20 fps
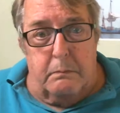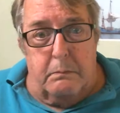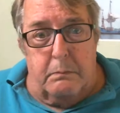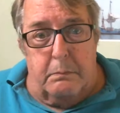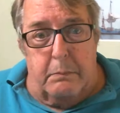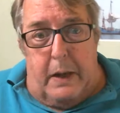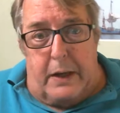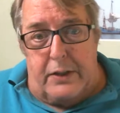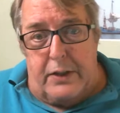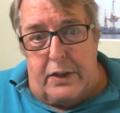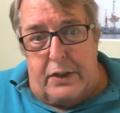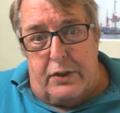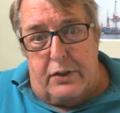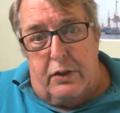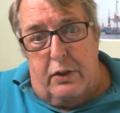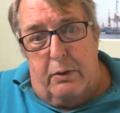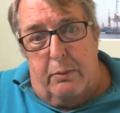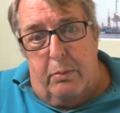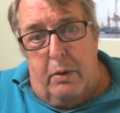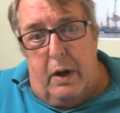My
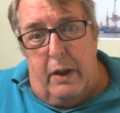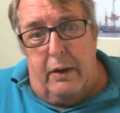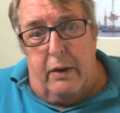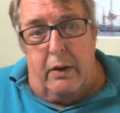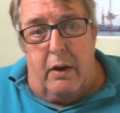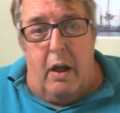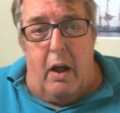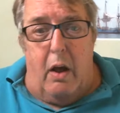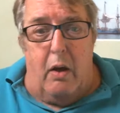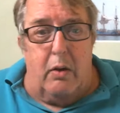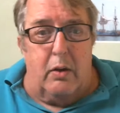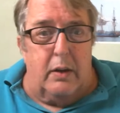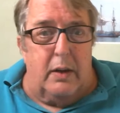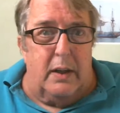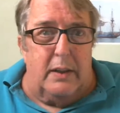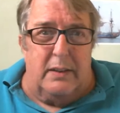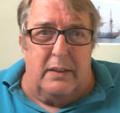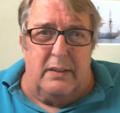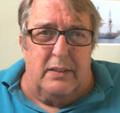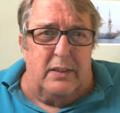sister and brother-in-law
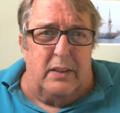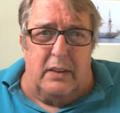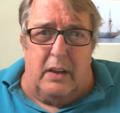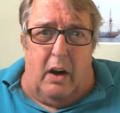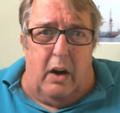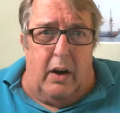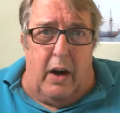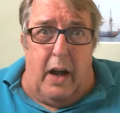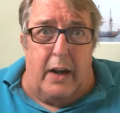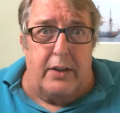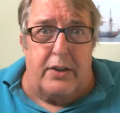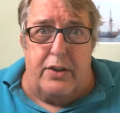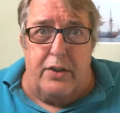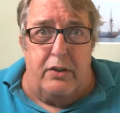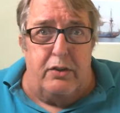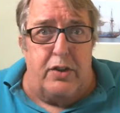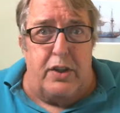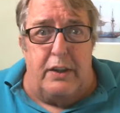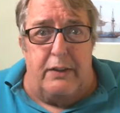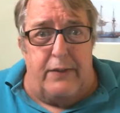are not
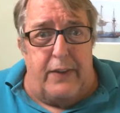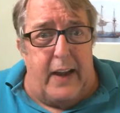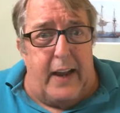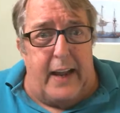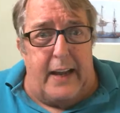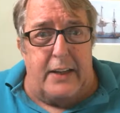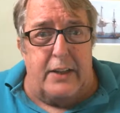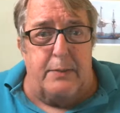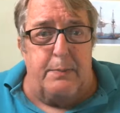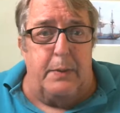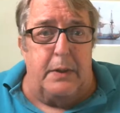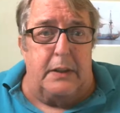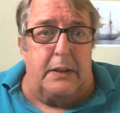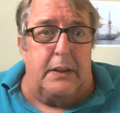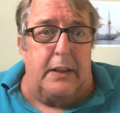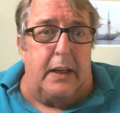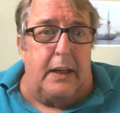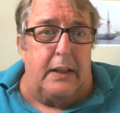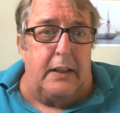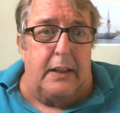sushi fans, but
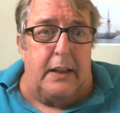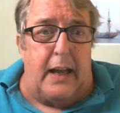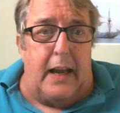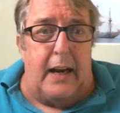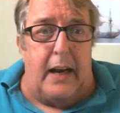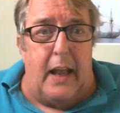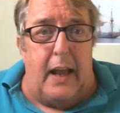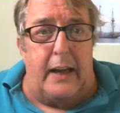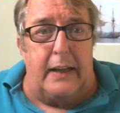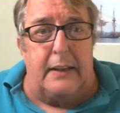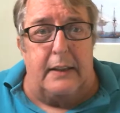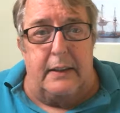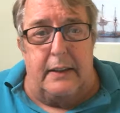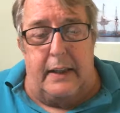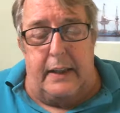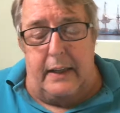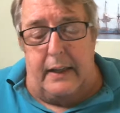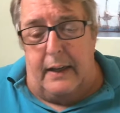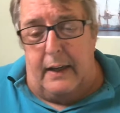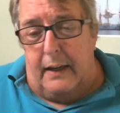they like
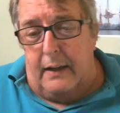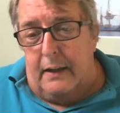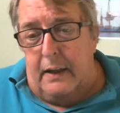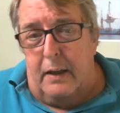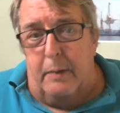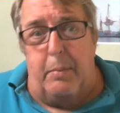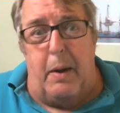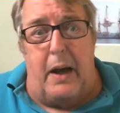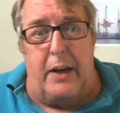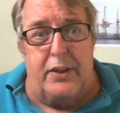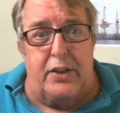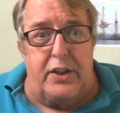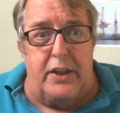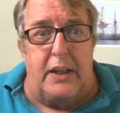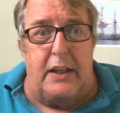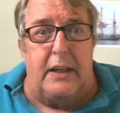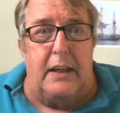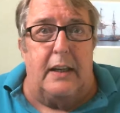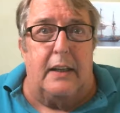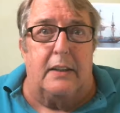the
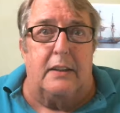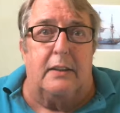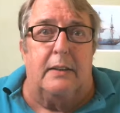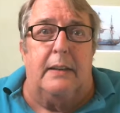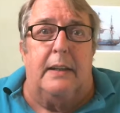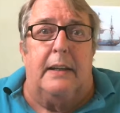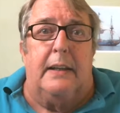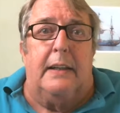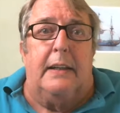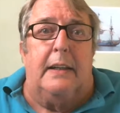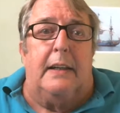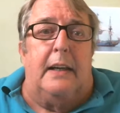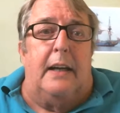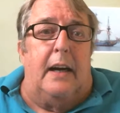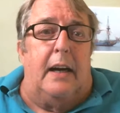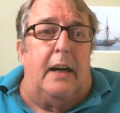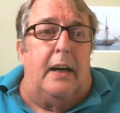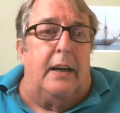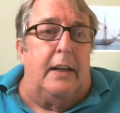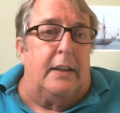hibachi at
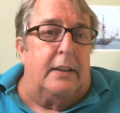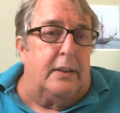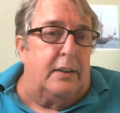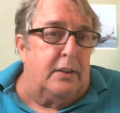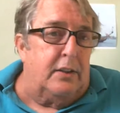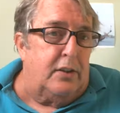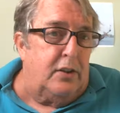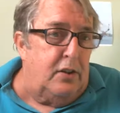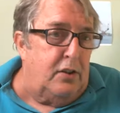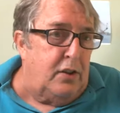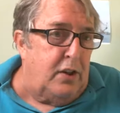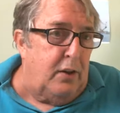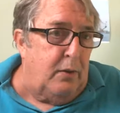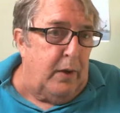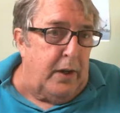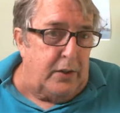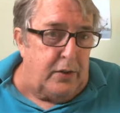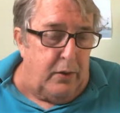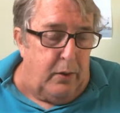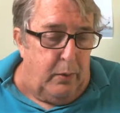the sushi
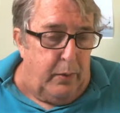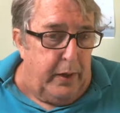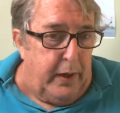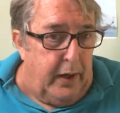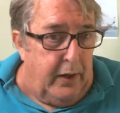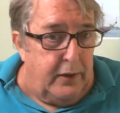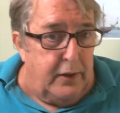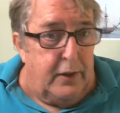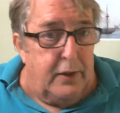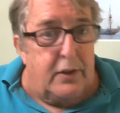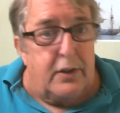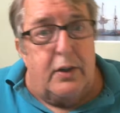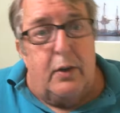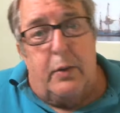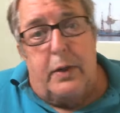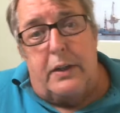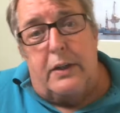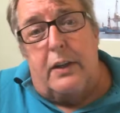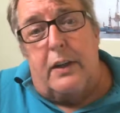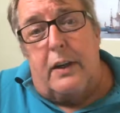restaurant we go to. So
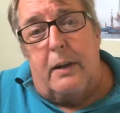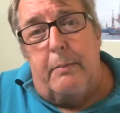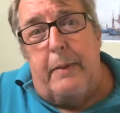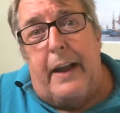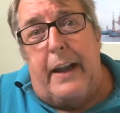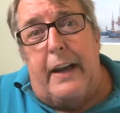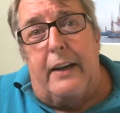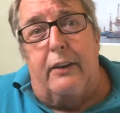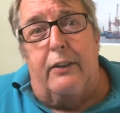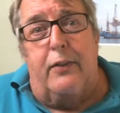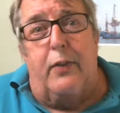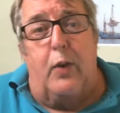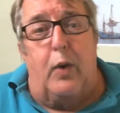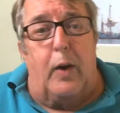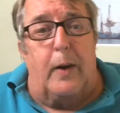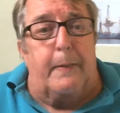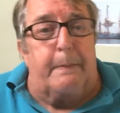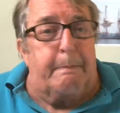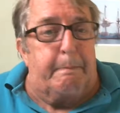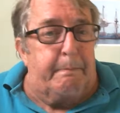we took Amanda
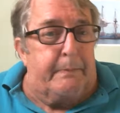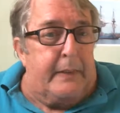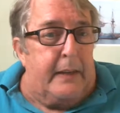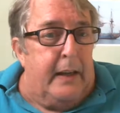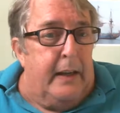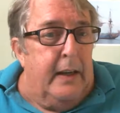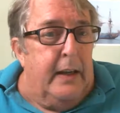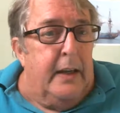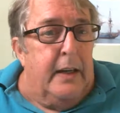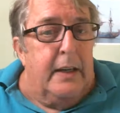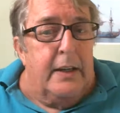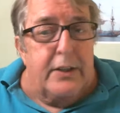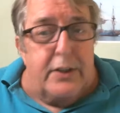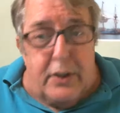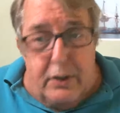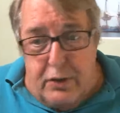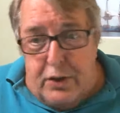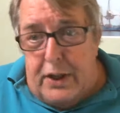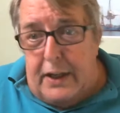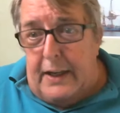for
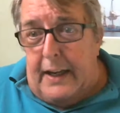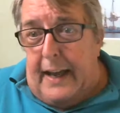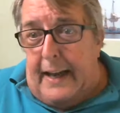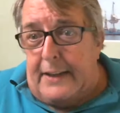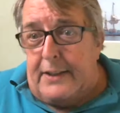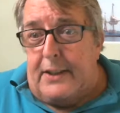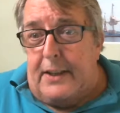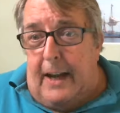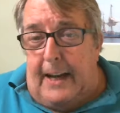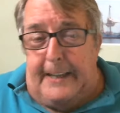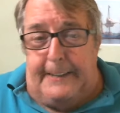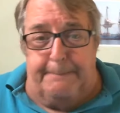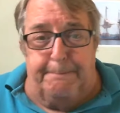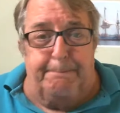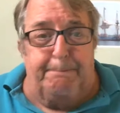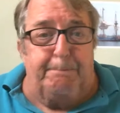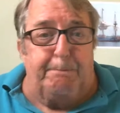sushi last night.